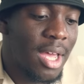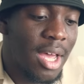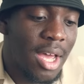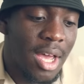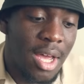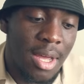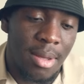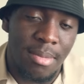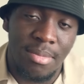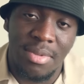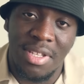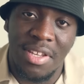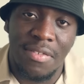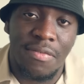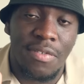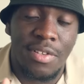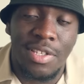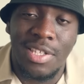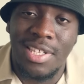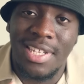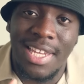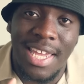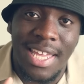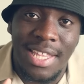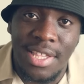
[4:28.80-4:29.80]
um,
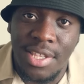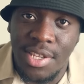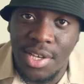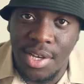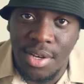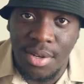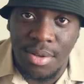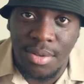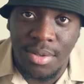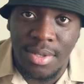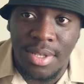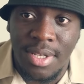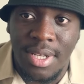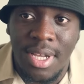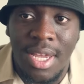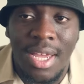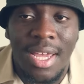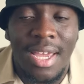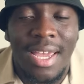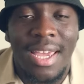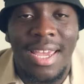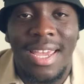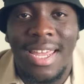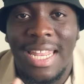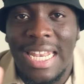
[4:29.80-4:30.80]
different skin tones.
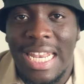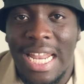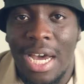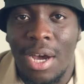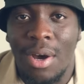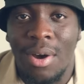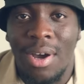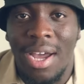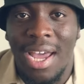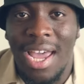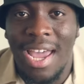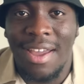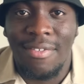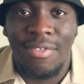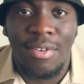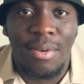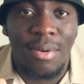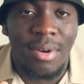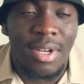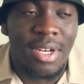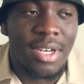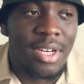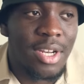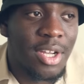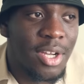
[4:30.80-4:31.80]
Now,
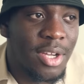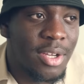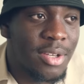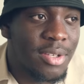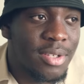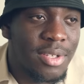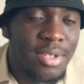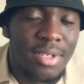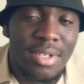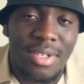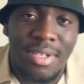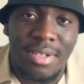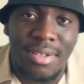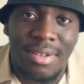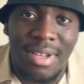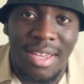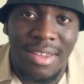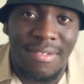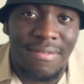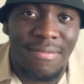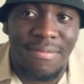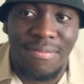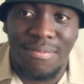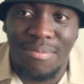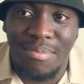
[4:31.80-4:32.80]
everyone knows
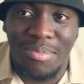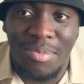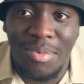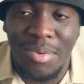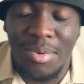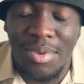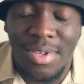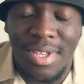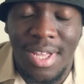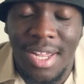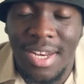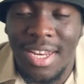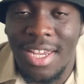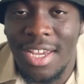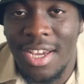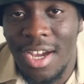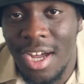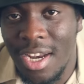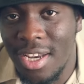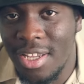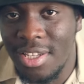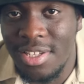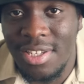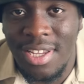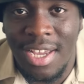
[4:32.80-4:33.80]
if you study
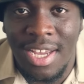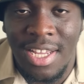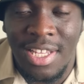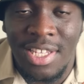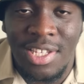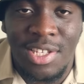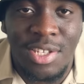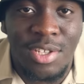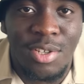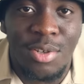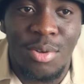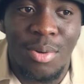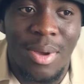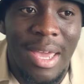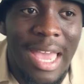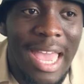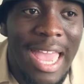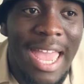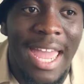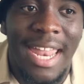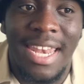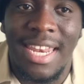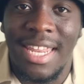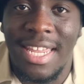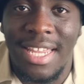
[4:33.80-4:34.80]
color science to
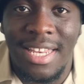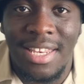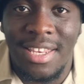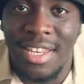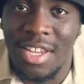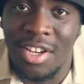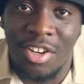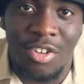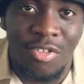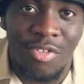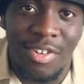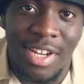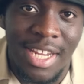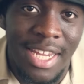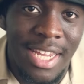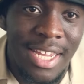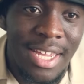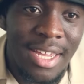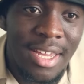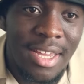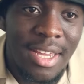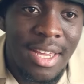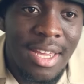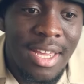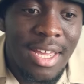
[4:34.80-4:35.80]
any degree,
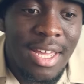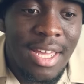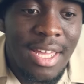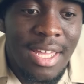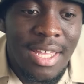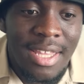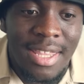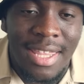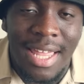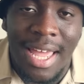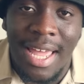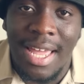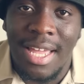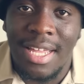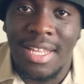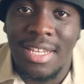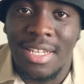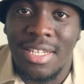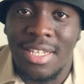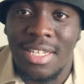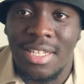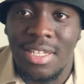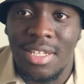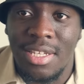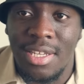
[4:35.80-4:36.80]
that
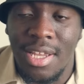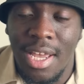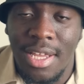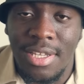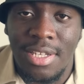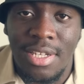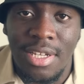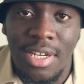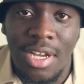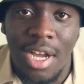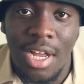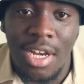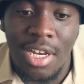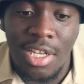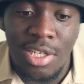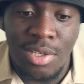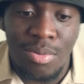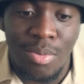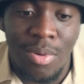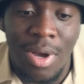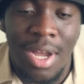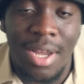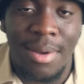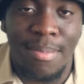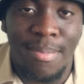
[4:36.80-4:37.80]
certain colors
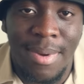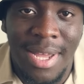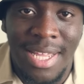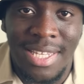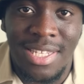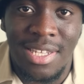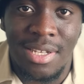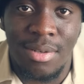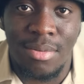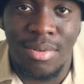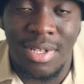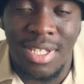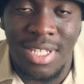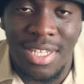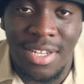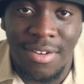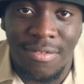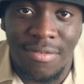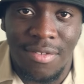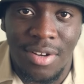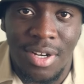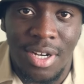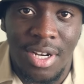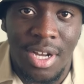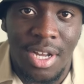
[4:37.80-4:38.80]
work better with
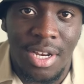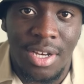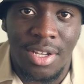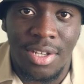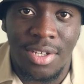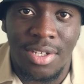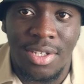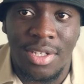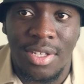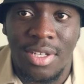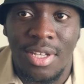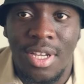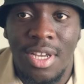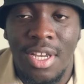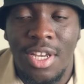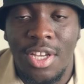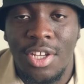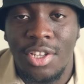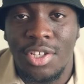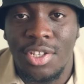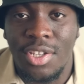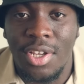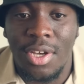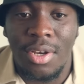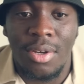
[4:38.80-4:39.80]
different colors.
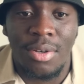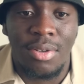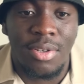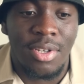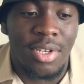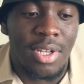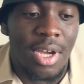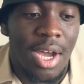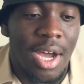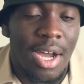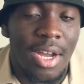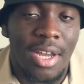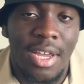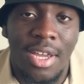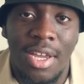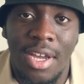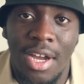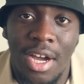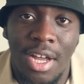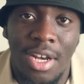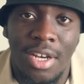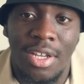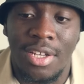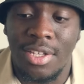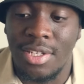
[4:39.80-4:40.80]
So dark
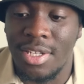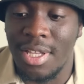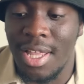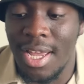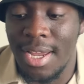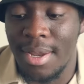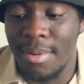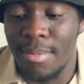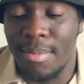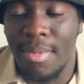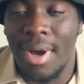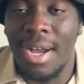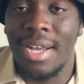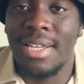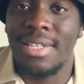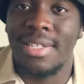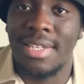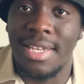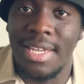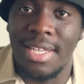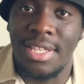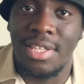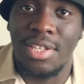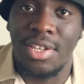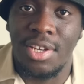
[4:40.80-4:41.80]
colors like my
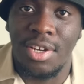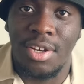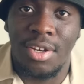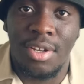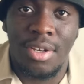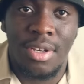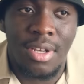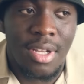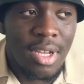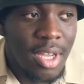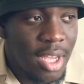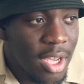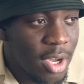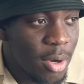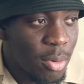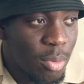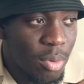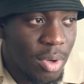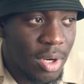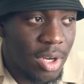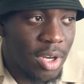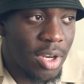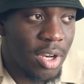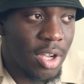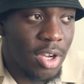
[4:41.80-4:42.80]
skin tone
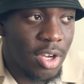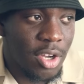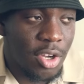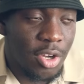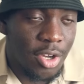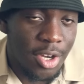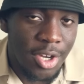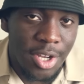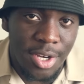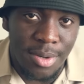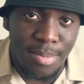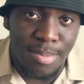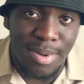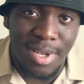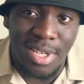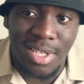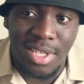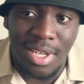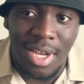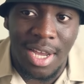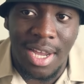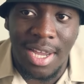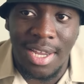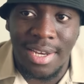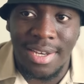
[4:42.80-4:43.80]
would look good
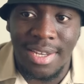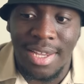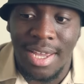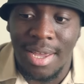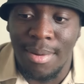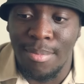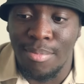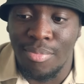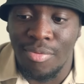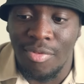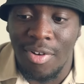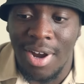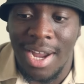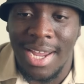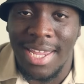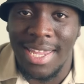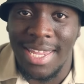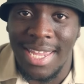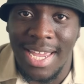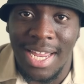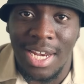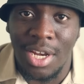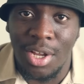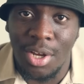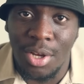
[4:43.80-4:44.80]
beside a bright
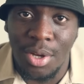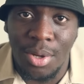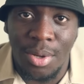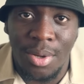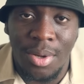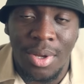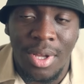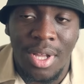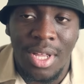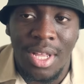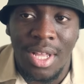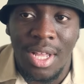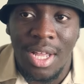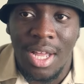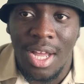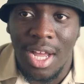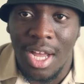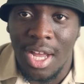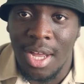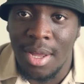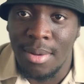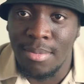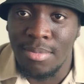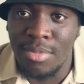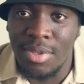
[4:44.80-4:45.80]
yellow.
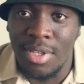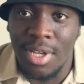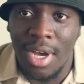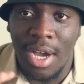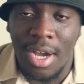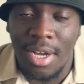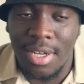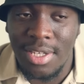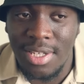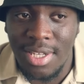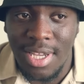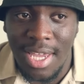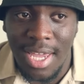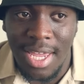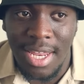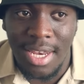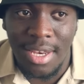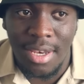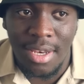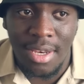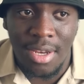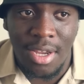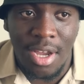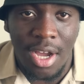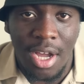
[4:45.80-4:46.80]
Um, dark
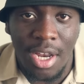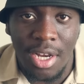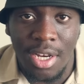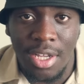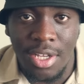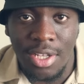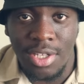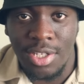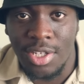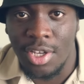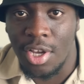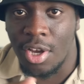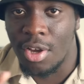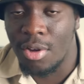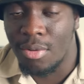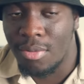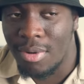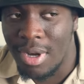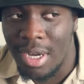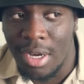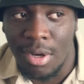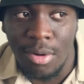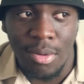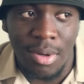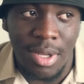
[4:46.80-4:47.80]
skin colors go
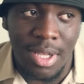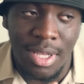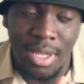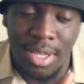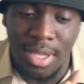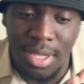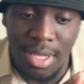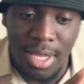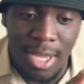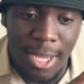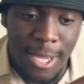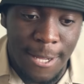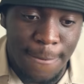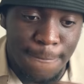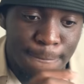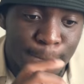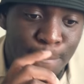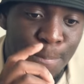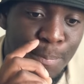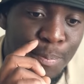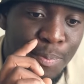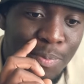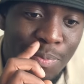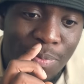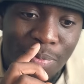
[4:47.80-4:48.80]
well with um,